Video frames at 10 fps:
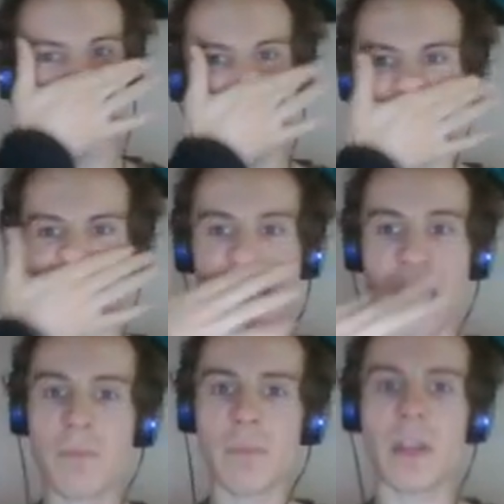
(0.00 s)
stayed the
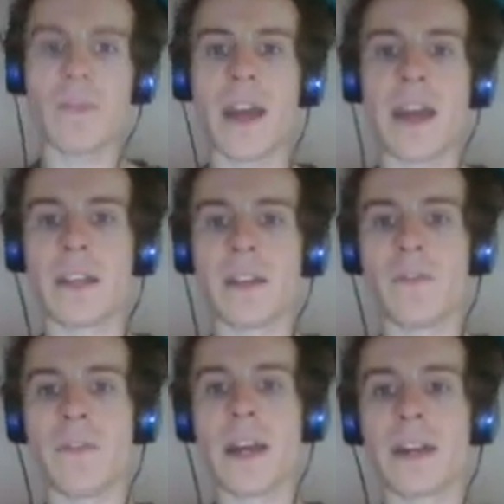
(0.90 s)
same, but I've added the
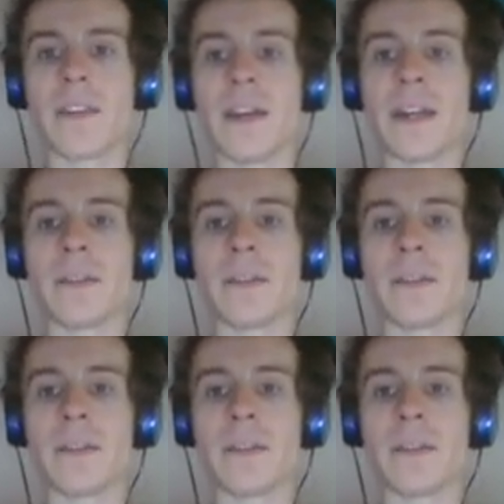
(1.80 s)
fact